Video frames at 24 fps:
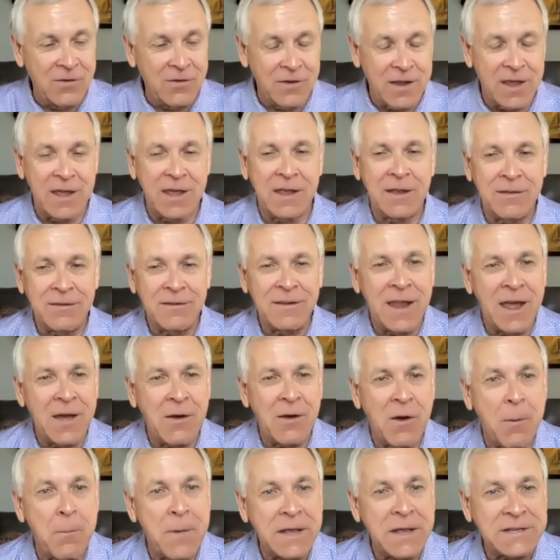okay,
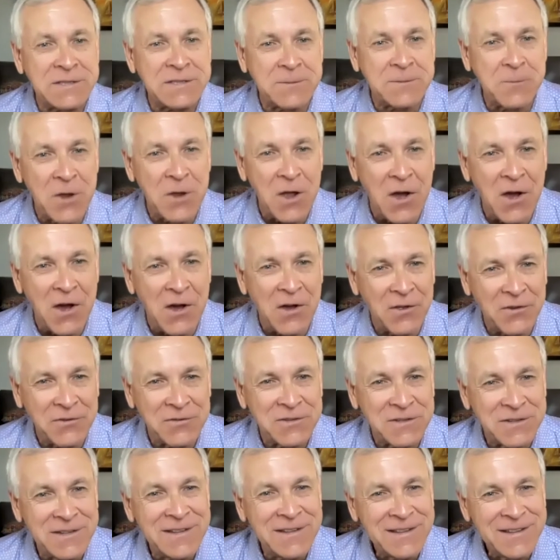now I'll make some
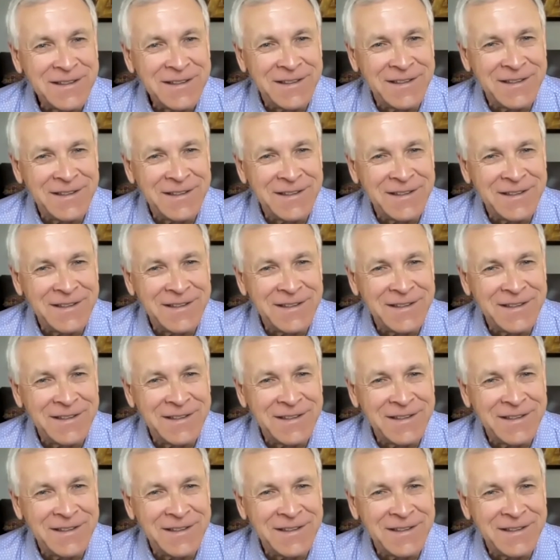calls."